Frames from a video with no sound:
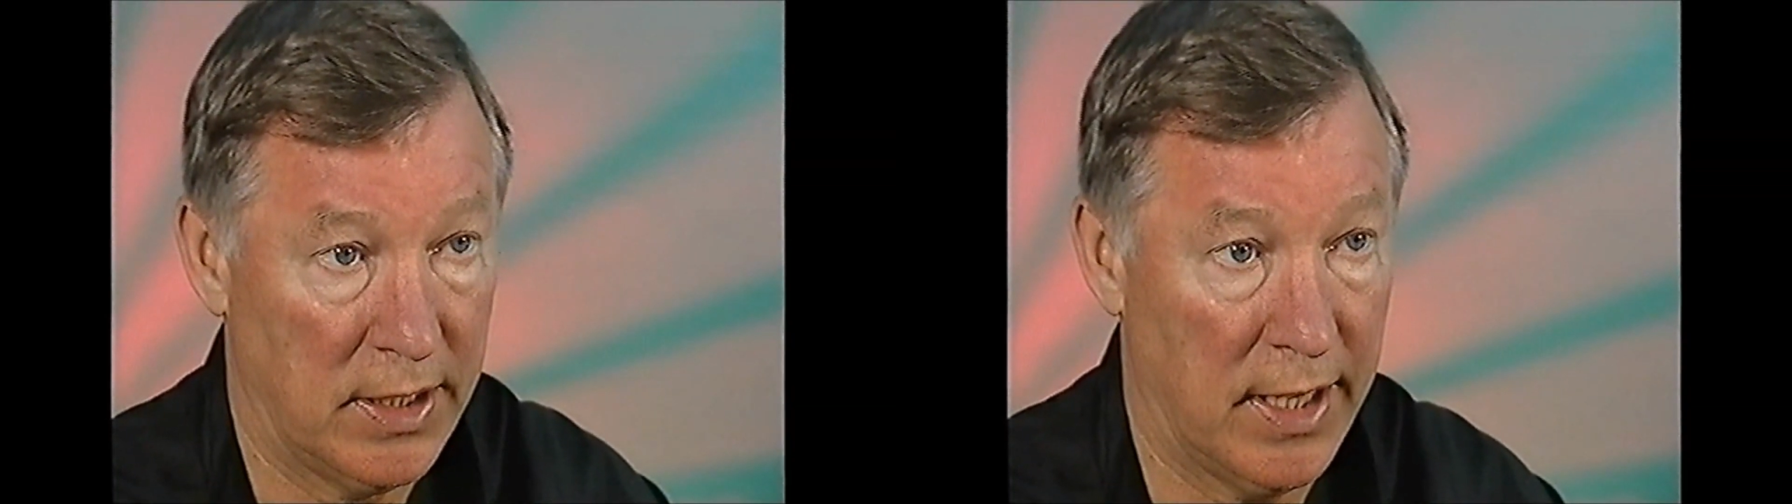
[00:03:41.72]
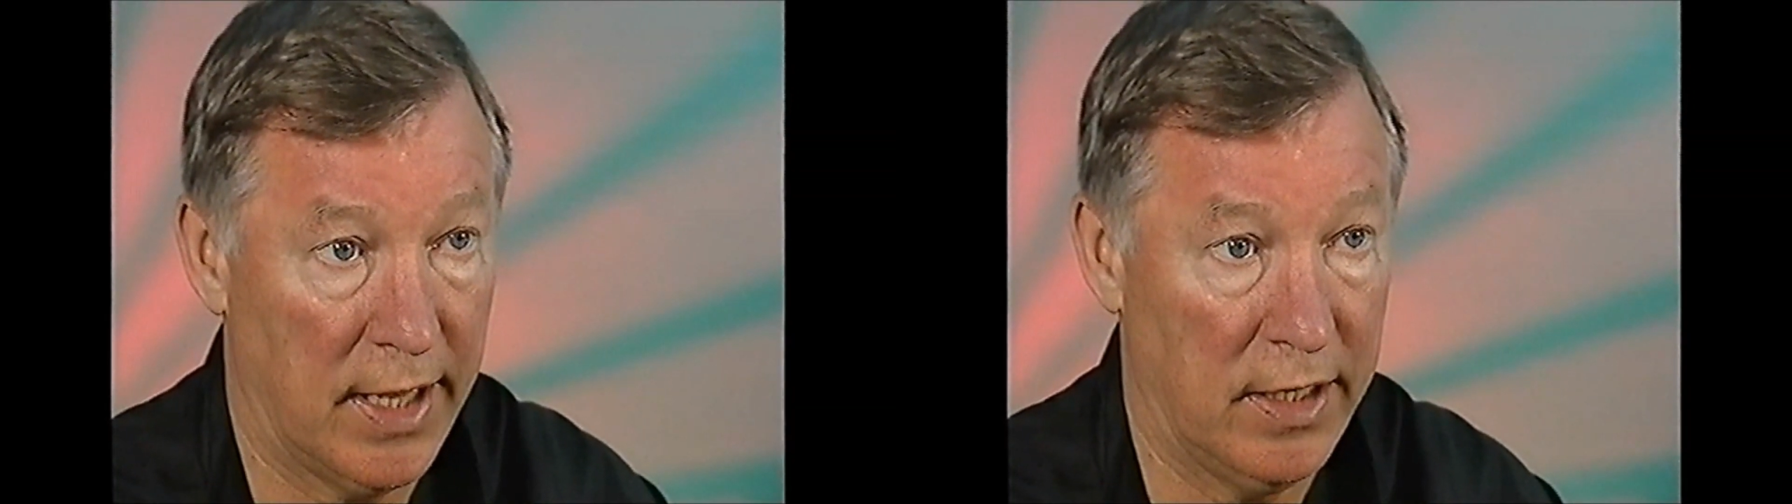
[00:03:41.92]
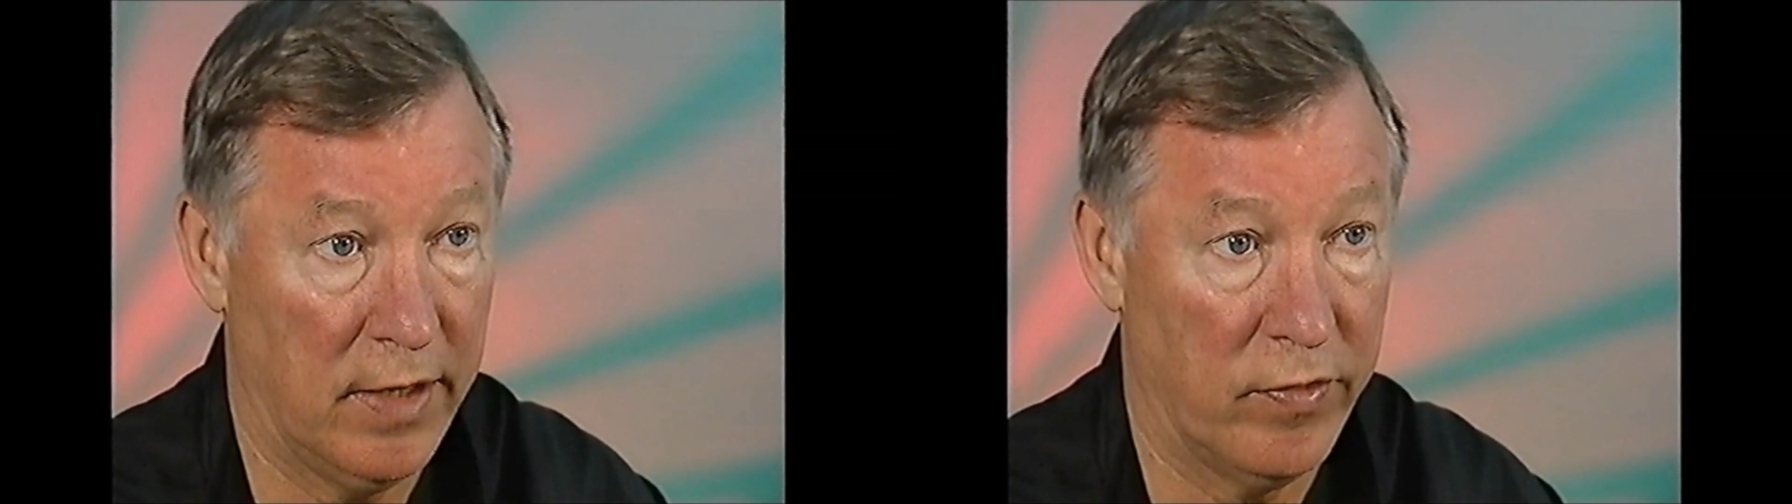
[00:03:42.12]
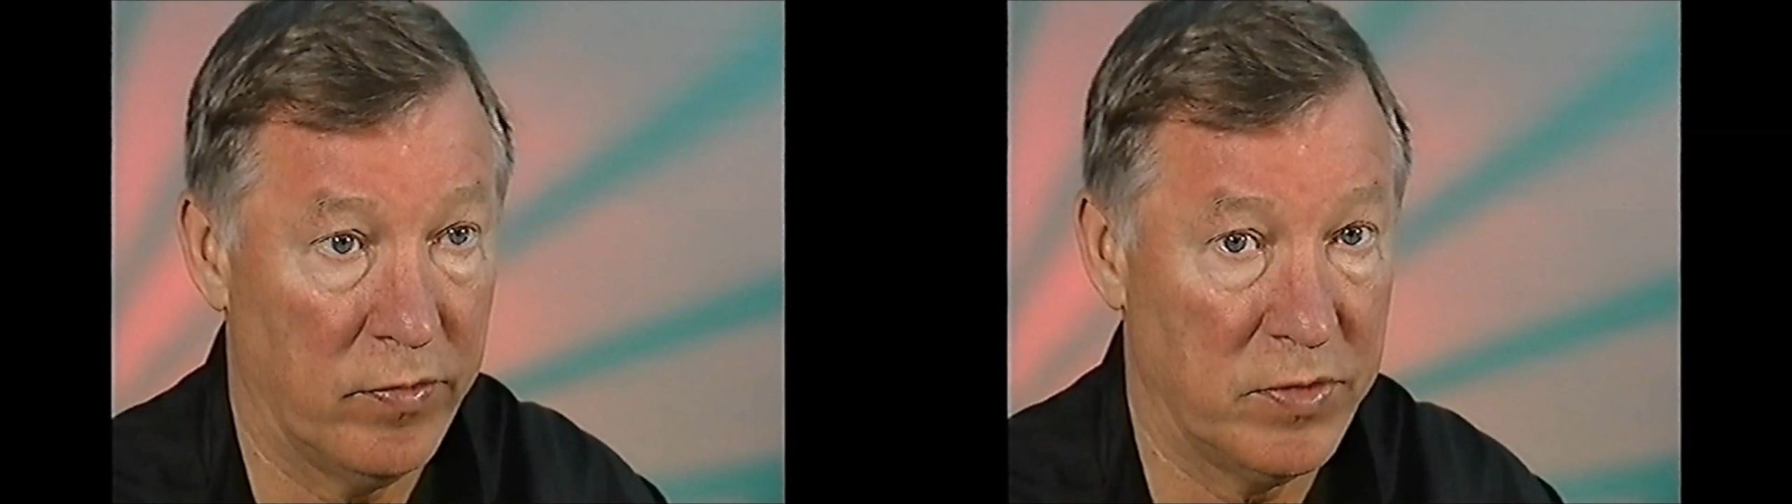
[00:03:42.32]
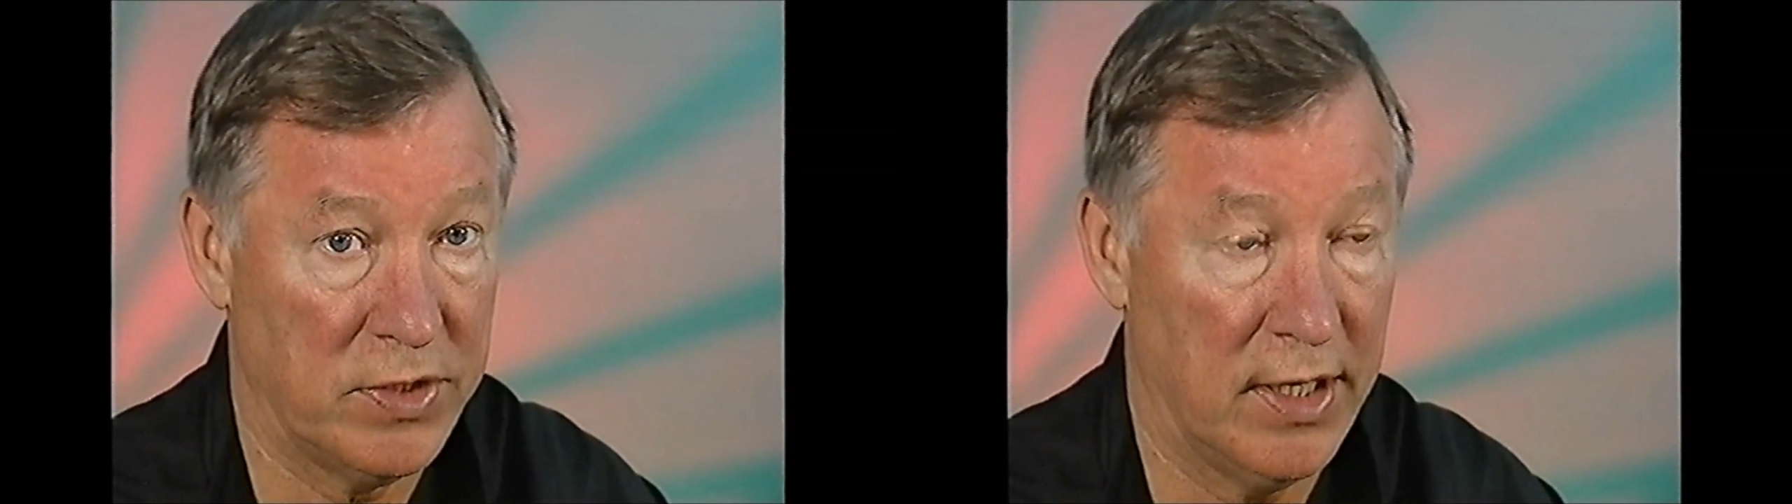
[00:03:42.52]
Gary Neville
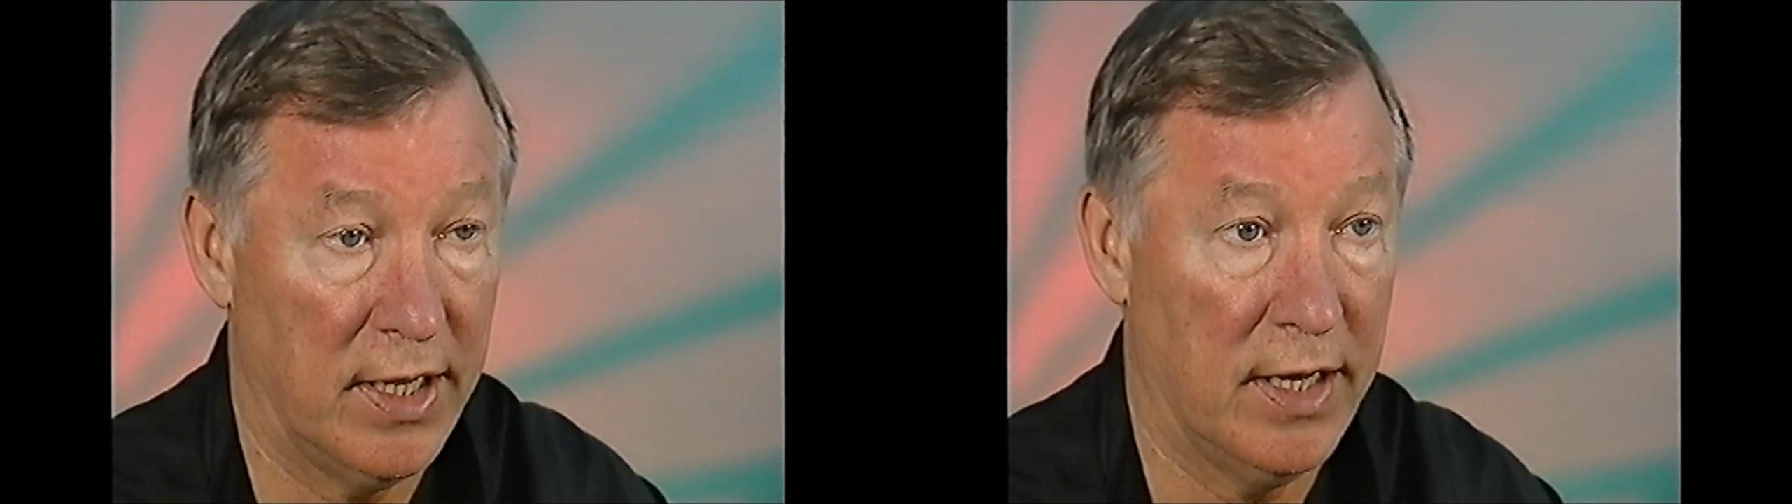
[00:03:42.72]
from centre